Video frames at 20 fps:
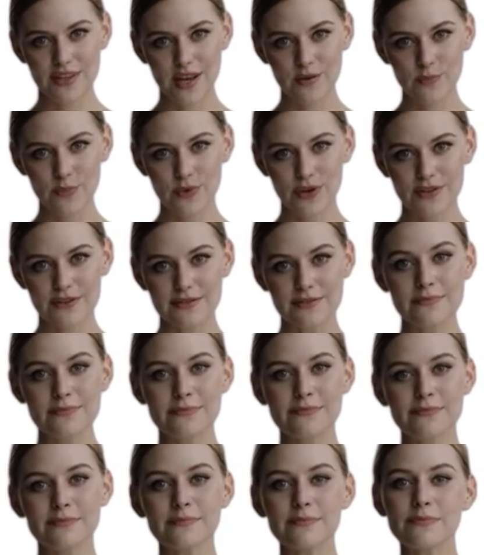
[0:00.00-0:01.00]
Let us know
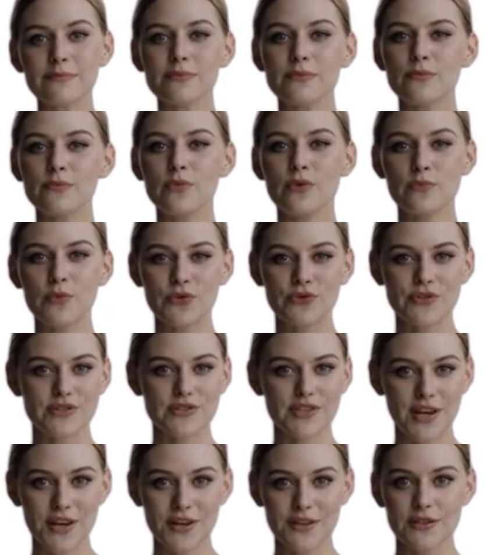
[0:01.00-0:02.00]
in the comments below
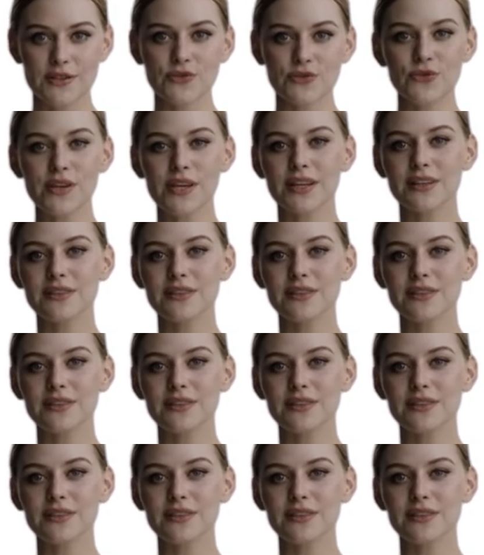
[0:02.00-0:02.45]
what you think of this